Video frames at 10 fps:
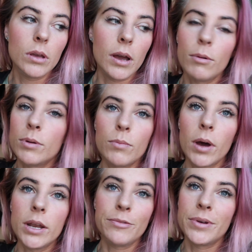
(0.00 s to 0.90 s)
I wouldn't
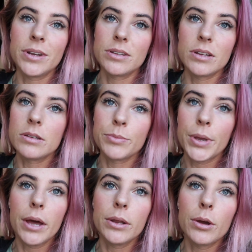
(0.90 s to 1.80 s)
mind if I just did some
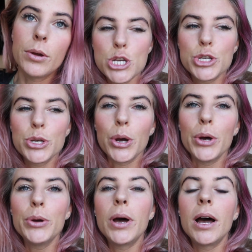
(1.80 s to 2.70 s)
cardio. So,
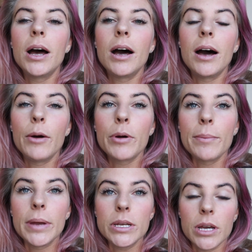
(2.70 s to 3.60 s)
I will
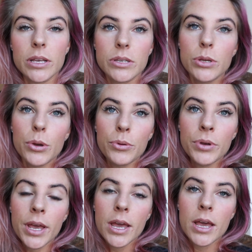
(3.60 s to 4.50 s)
come back to you guys
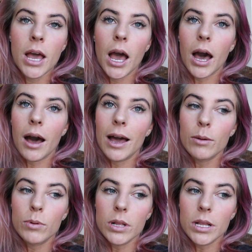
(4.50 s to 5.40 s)
soon.
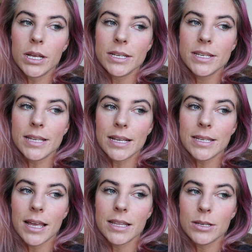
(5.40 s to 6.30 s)
I will
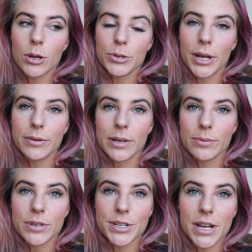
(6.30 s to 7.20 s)
suss out this hotel
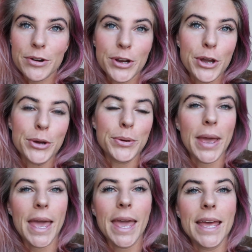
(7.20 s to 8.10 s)
gym scenario
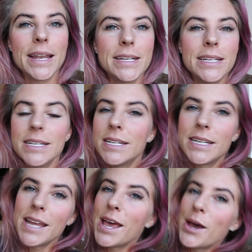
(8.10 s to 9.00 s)
and
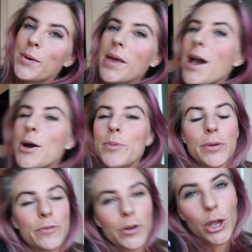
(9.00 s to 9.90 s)
yeah,
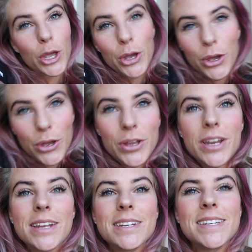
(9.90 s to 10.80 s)
a
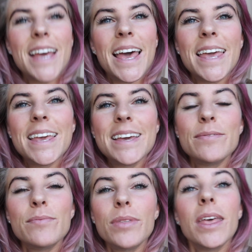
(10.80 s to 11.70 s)
good
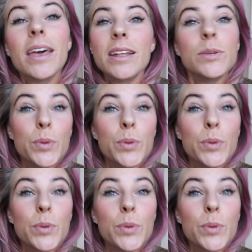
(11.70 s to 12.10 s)
day.